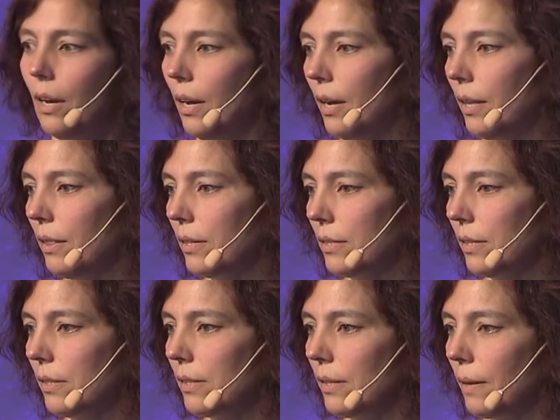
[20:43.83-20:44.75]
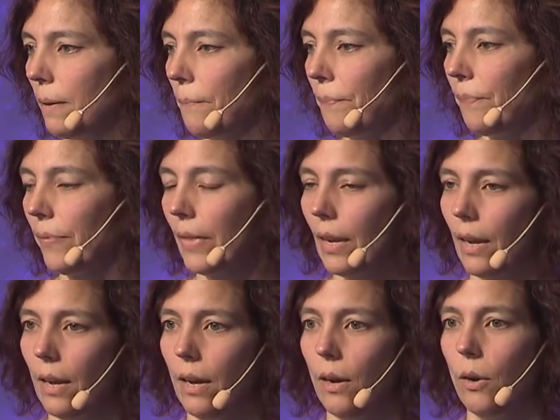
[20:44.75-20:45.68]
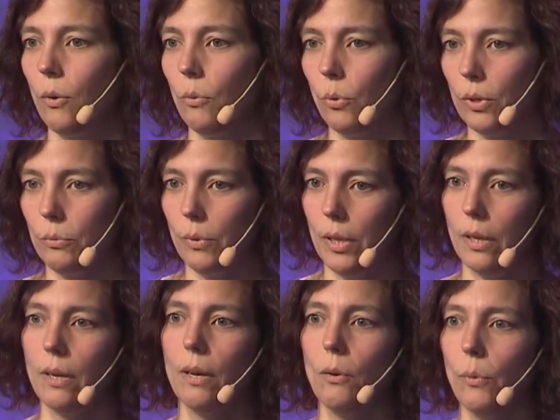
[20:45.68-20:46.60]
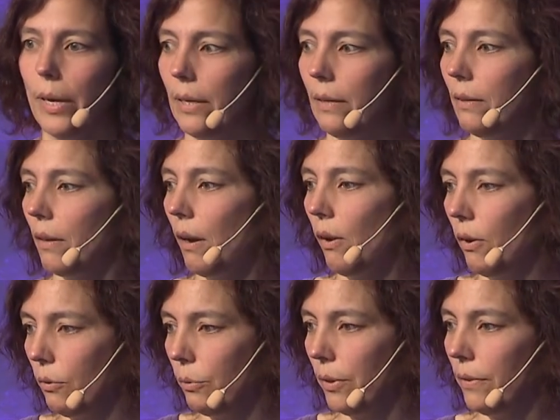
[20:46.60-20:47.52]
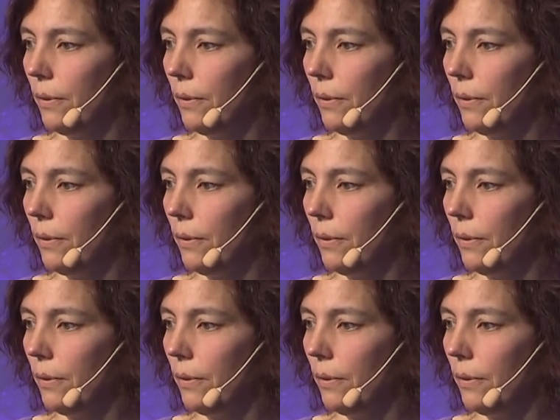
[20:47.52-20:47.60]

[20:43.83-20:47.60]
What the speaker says: And this is what we went along with.